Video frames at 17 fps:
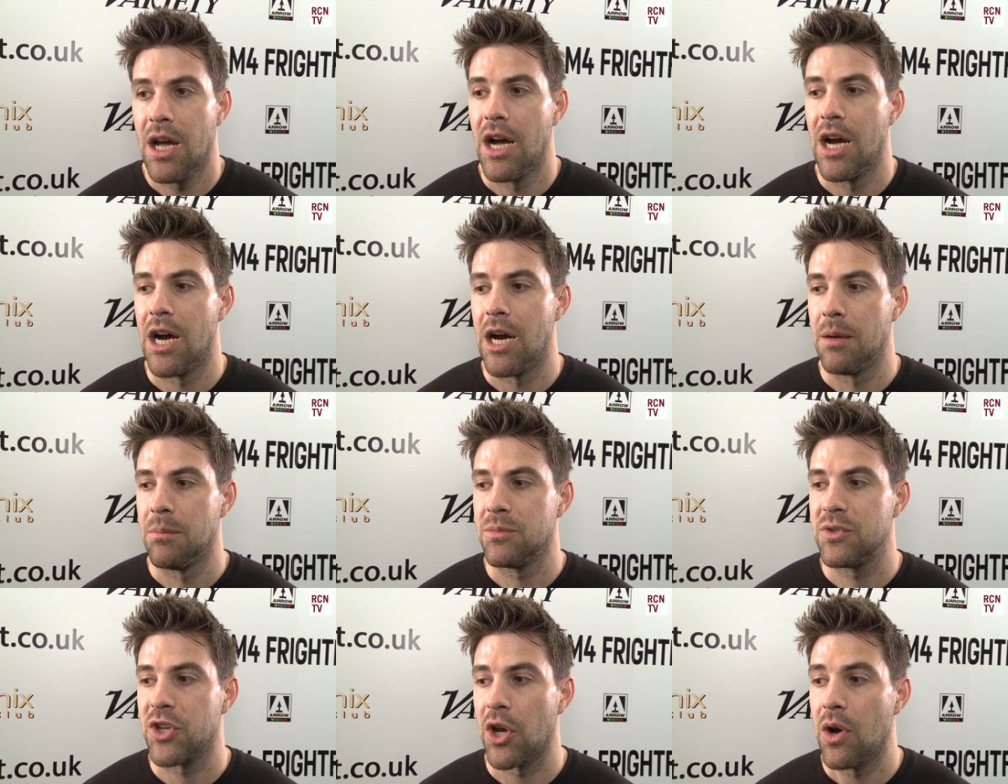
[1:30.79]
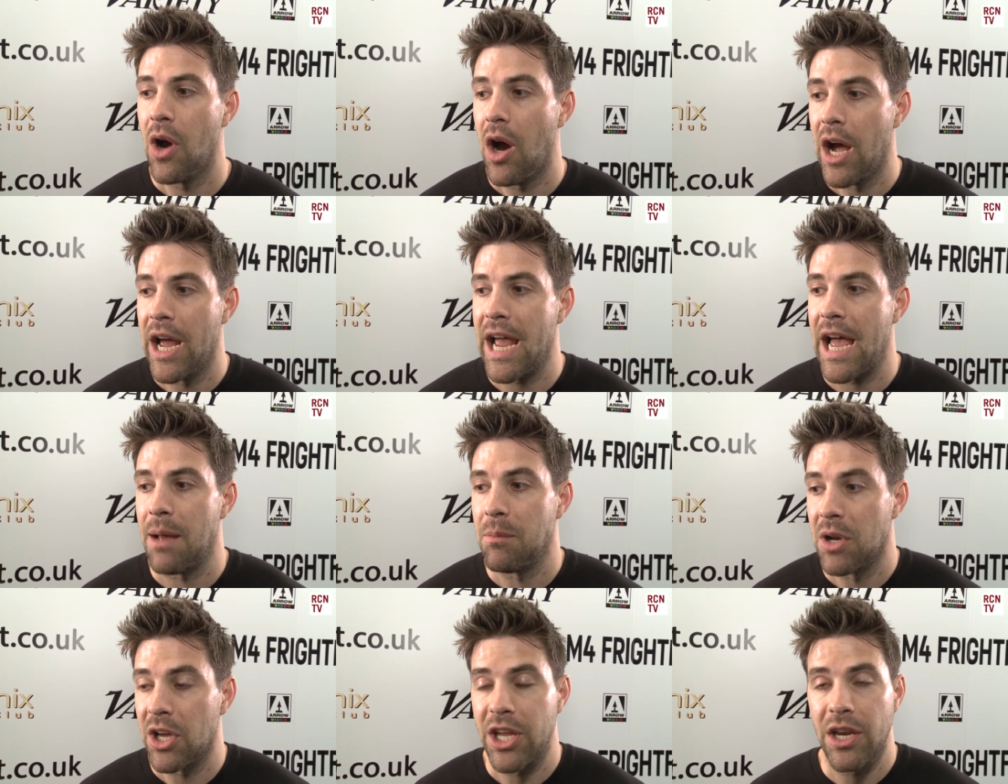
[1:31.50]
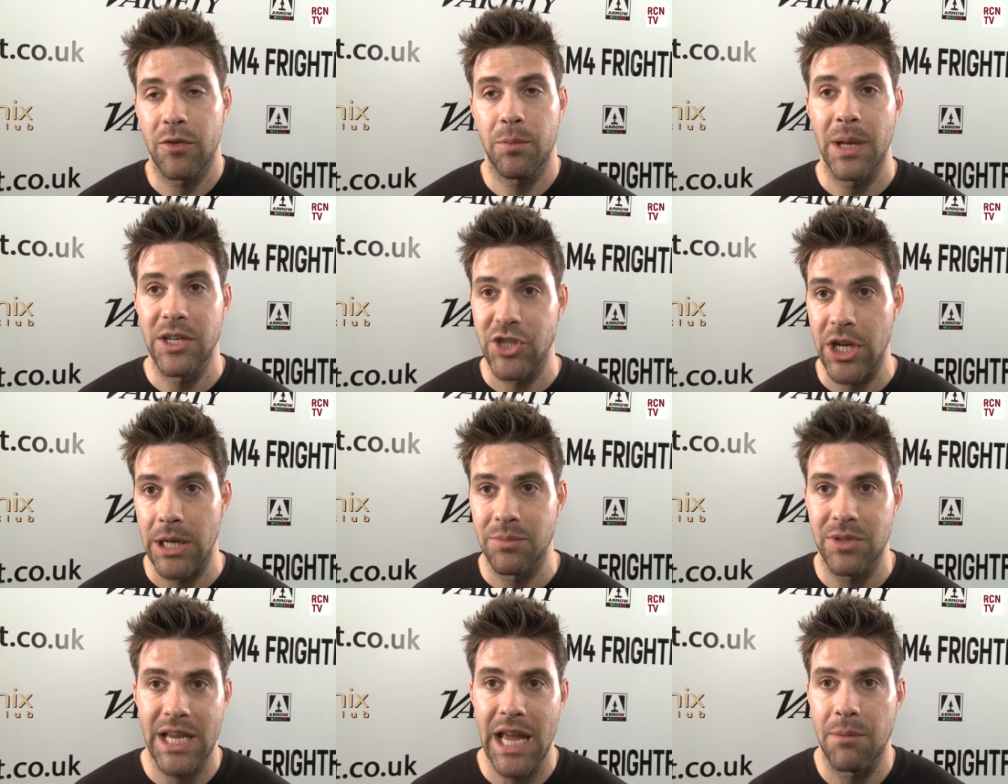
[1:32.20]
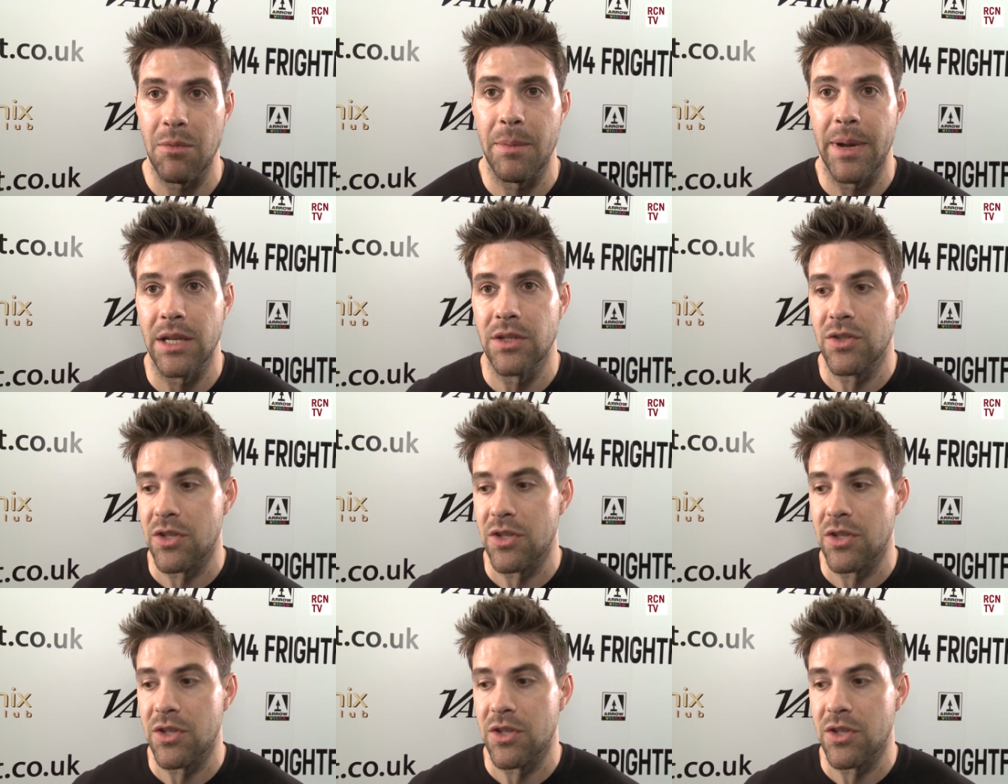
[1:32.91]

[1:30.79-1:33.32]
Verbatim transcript: Um, so I am lucky enough to play James, the cameraman.